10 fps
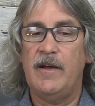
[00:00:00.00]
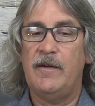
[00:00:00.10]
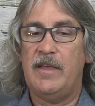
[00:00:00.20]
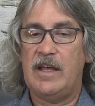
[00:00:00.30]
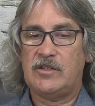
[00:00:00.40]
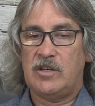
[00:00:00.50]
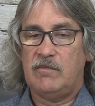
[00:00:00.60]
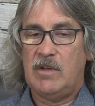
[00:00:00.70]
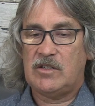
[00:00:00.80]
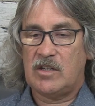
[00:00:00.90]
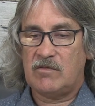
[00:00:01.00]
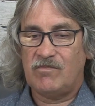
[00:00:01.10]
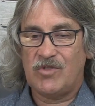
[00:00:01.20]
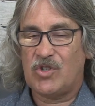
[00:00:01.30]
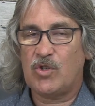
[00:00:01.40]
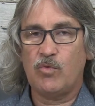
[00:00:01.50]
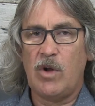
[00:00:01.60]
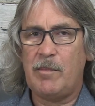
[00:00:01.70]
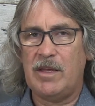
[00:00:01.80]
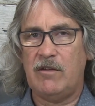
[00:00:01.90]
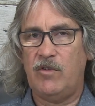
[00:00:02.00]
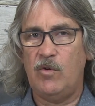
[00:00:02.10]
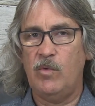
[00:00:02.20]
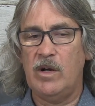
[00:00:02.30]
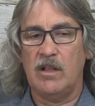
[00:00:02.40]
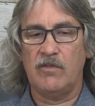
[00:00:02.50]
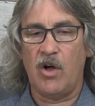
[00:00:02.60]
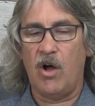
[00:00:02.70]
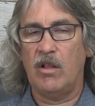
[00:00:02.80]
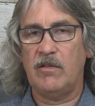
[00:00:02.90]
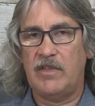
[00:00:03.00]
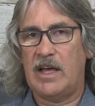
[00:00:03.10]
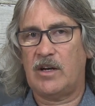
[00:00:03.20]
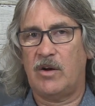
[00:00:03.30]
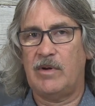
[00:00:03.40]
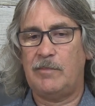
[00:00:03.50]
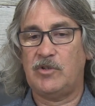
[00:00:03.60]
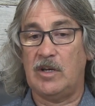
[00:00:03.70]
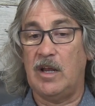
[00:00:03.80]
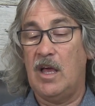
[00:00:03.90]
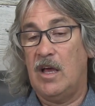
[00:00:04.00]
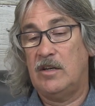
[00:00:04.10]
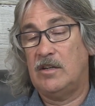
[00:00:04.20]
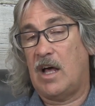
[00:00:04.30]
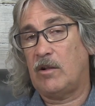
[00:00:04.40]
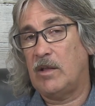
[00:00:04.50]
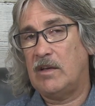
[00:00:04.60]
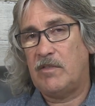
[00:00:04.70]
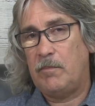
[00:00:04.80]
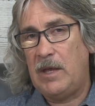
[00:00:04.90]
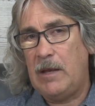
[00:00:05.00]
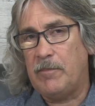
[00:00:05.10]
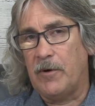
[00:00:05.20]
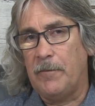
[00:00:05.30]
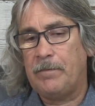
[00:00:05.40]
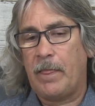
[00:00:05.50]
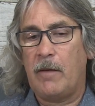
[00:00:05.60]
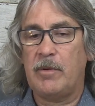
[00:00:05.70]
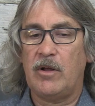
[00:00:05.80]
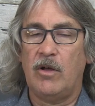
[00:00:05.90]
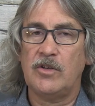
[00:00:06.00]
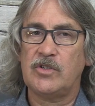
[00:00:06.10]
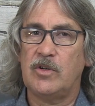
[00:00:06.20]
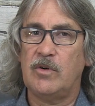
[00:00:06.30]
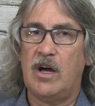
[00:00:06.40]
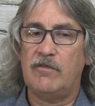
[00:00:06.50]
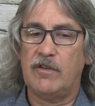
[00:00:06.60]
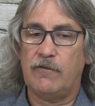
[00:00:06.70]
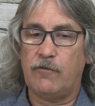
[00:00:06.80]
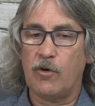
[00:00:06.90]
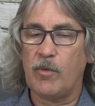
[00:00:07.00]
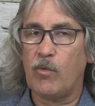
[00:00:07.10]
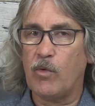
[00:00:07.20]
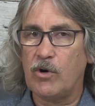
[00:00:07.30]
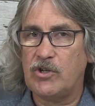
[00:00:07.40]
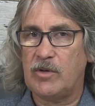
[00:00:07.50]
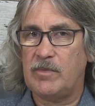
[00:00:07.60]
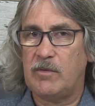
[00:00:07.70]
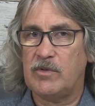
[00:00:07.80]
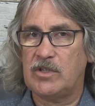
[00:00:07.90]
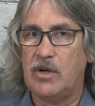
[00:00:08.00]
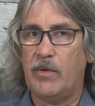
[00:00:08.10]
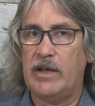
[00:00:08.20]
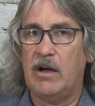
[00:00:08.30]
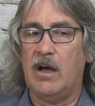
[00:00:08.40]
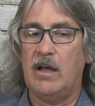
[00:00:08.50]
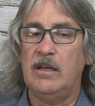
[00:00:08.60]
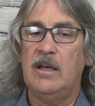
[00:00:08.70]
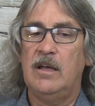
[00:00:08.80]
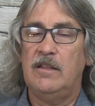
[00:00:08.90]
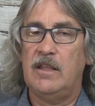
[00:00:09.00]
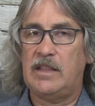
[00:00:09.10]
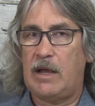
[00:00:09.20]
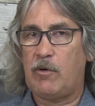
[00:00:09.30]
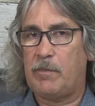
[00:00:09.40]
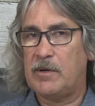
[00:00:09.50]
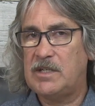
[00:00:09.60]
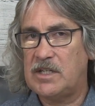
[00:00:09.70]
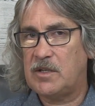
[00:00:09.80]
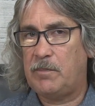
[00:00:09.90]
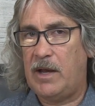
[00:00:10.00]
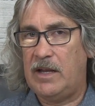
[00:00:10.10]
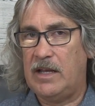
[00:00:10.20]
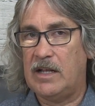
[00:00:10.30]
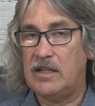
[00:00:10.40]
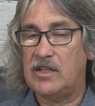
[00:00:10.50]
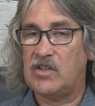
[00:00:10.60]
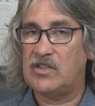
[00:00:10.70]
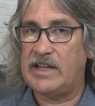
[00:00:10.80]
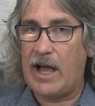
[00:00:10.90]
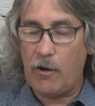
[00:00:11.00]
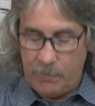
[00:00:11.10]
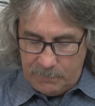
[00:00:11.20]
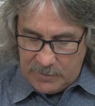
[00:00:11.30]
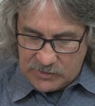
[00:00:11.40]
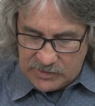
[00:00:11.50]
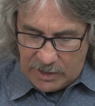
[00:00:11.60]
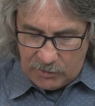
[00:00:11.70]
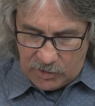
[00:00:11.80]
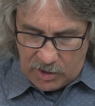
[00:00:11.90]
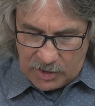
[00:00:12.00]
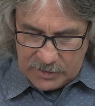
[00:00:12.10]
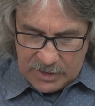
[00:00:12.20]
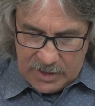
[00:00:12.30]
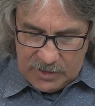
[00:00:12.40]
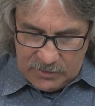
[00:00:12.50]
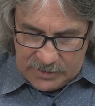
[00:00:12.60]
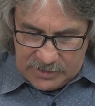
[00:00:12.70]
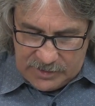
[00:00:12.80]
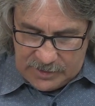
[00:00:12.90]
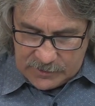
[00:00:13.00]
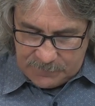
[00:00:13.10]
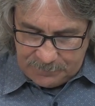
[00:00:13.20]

It's a scrubbing, if you will, of all of that corruption, not only of the people, but also of the formal worship that was going on that they were participating in. It's now gone. Look at this.